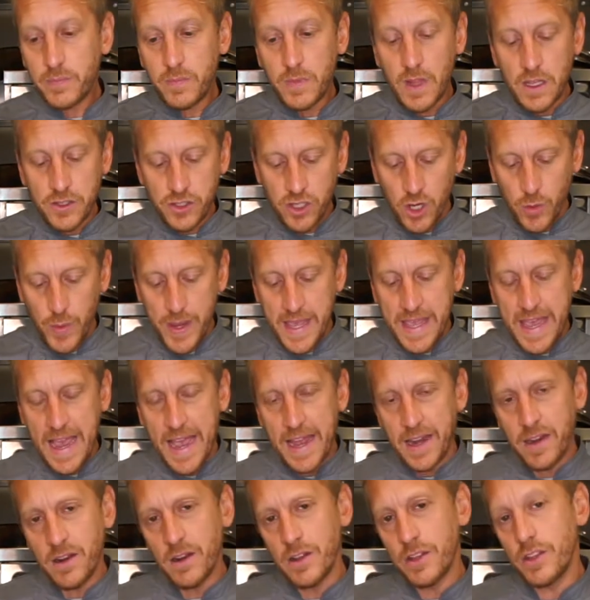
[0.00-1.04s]
So we
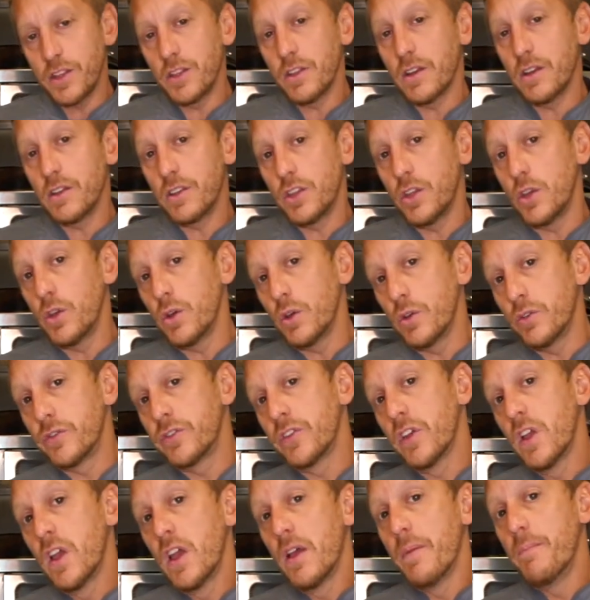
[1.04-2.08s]
can use
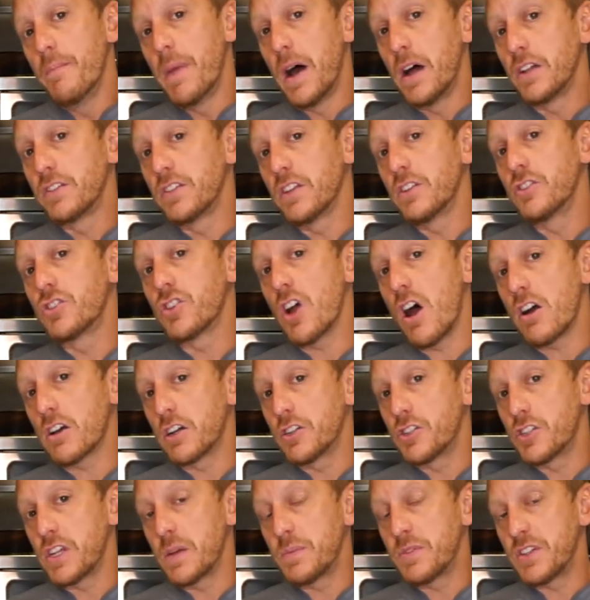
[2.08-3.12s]
melted chocolate
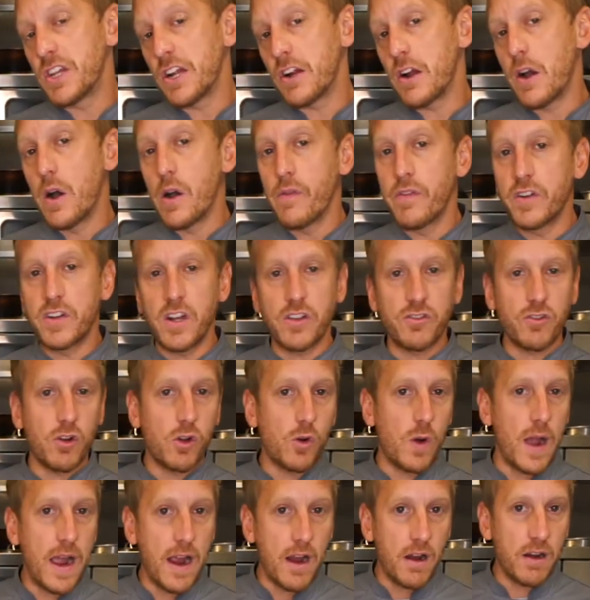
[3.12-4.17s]
chips here. However, it does
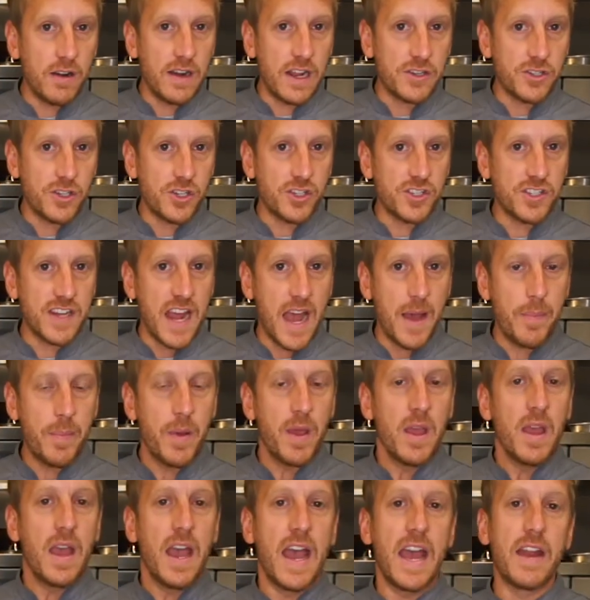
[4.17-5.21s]
require an extra step.
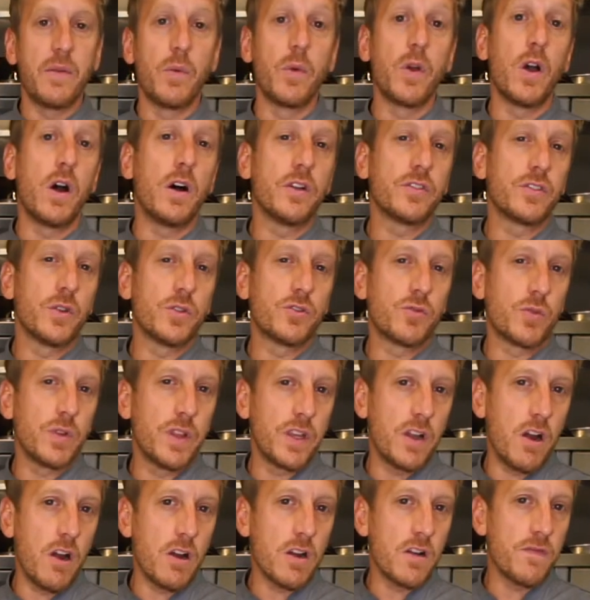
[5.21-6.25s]
And it's really
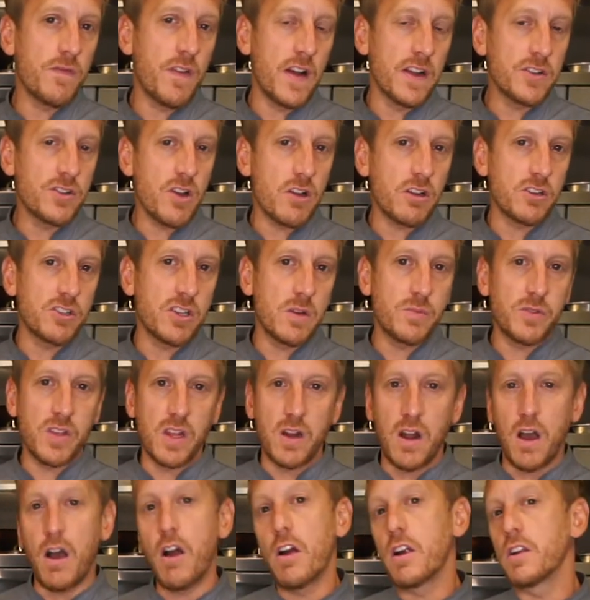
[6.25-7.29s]
hard to find chocolate chips that
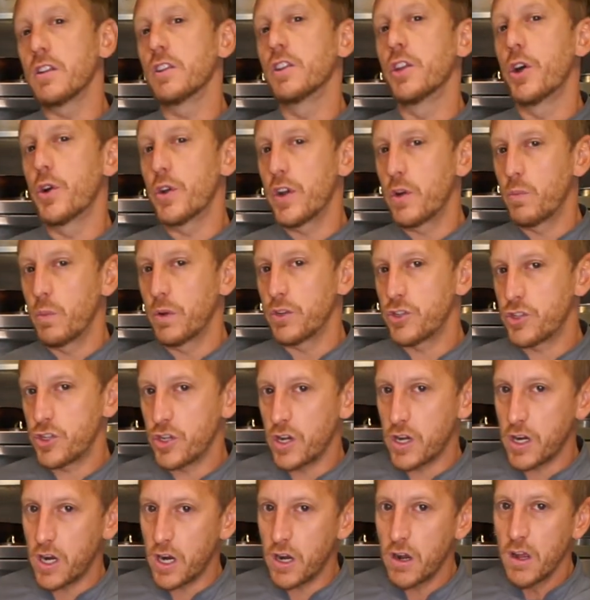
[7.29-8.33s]
aren't loaded with
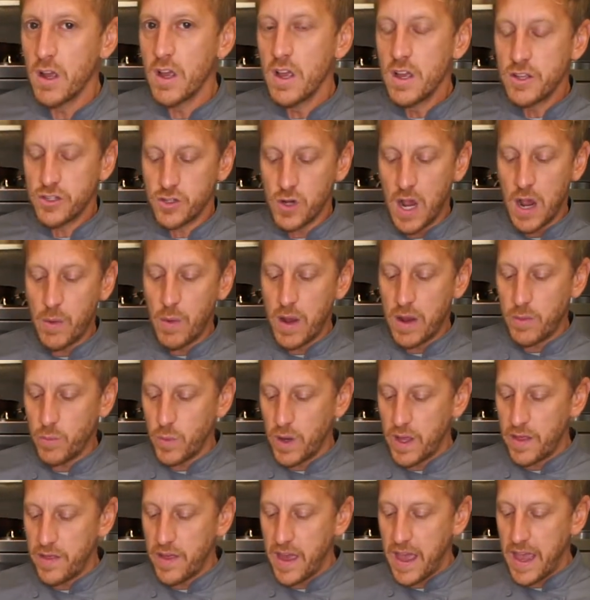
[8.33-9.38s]
sugar. So I went
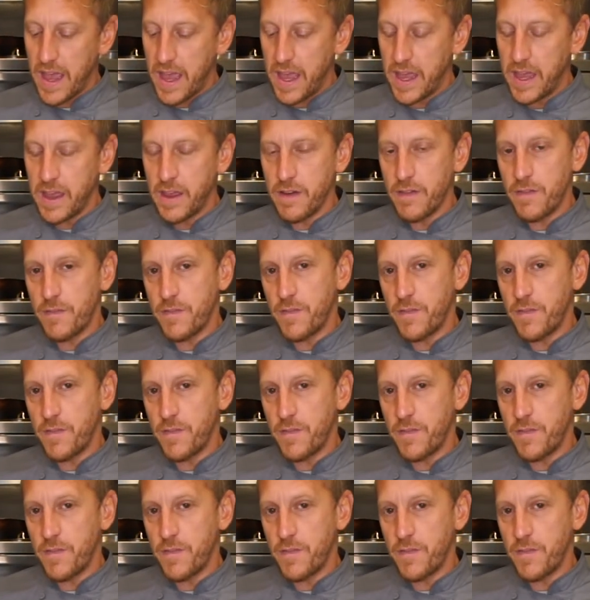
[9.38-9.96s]
with a